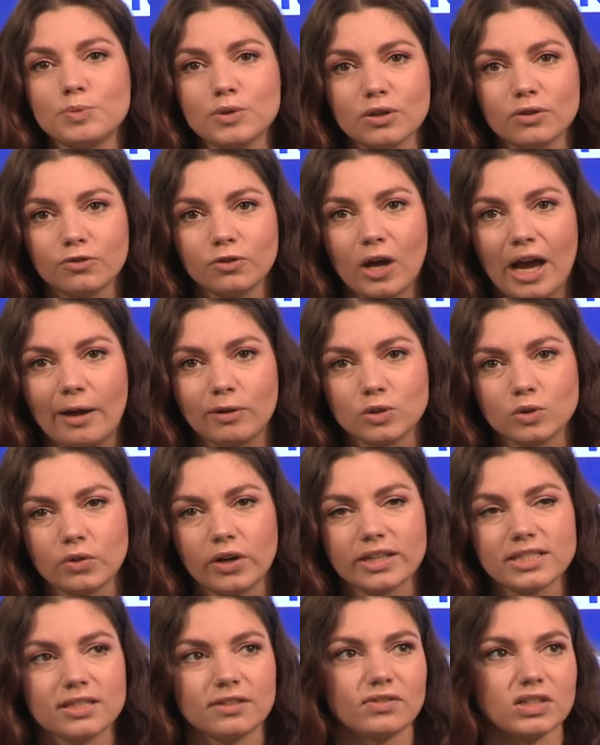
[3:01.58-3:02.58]
beautiful outdoor
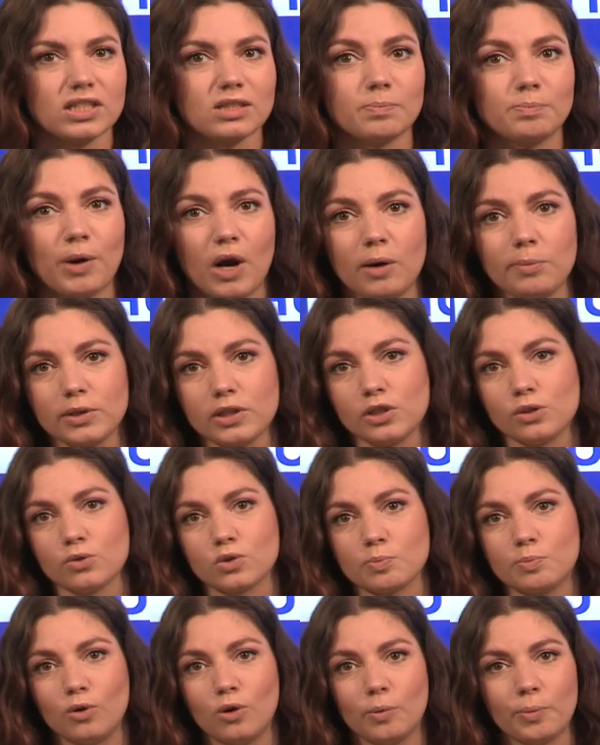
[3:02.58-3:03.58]
activities,
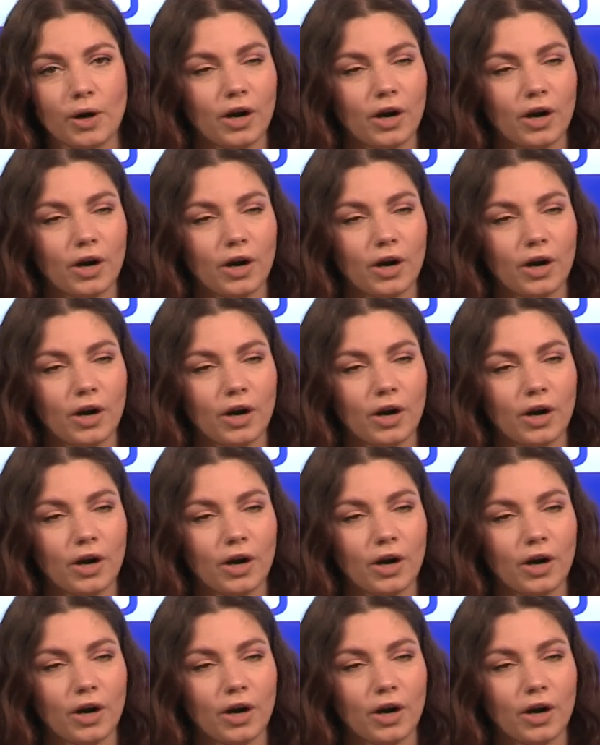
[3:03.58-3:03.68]
barbecues, pool